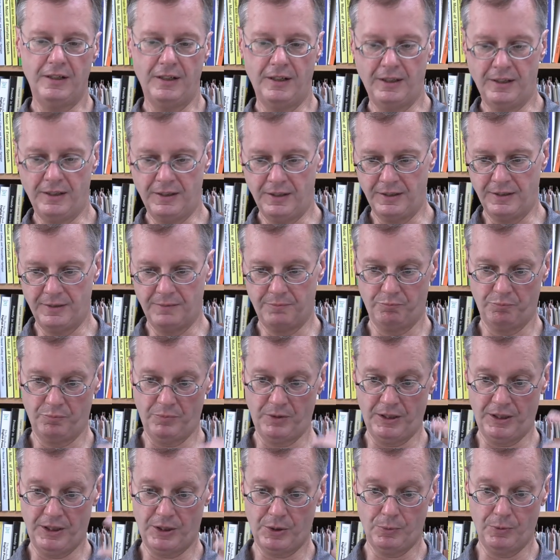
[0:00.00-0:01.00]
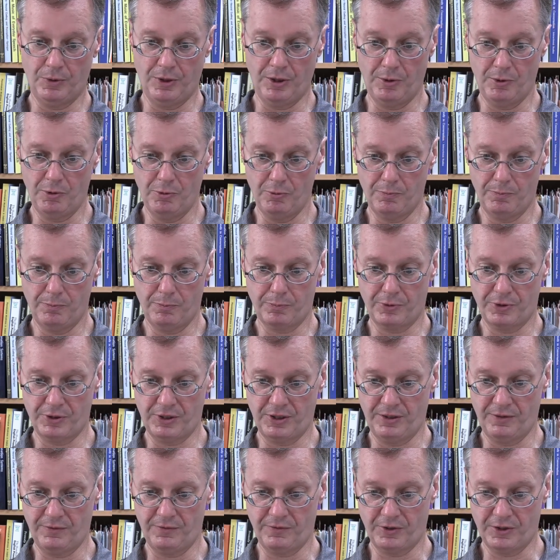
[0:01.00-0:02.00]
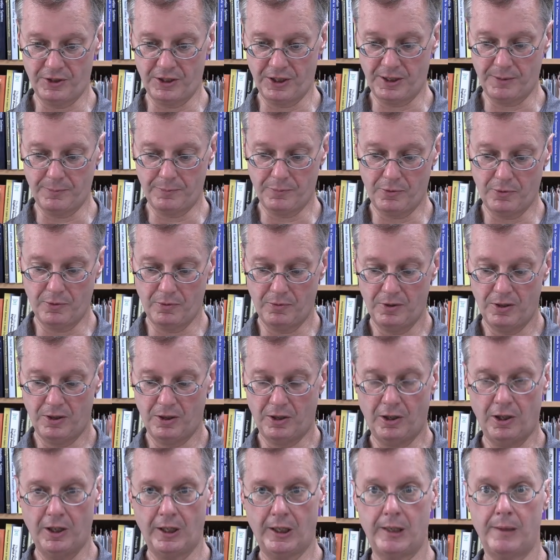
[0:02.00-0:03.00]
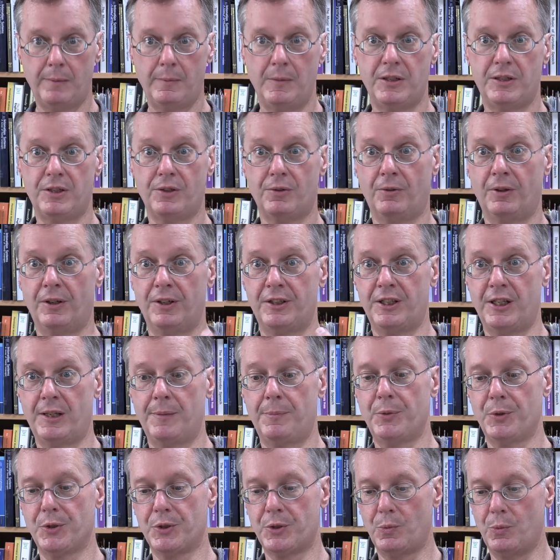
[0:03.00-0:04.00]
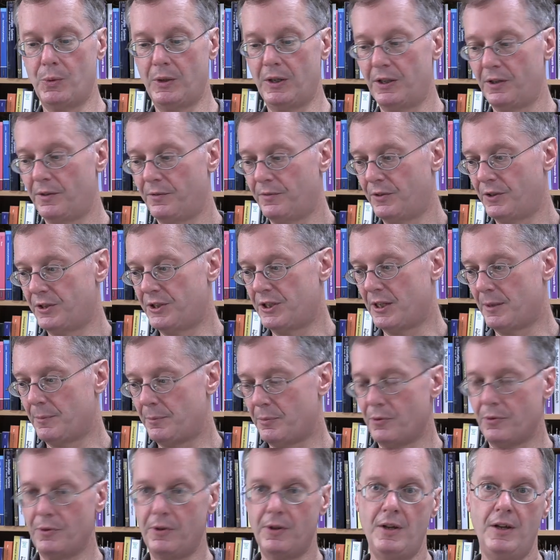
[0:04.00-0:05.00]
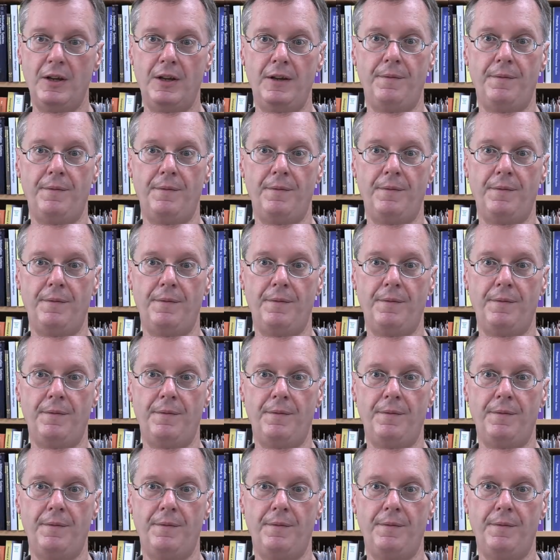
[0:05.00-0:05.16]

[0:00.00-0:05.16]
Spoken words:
And that's when you present, for example, arguments or examples where, for example,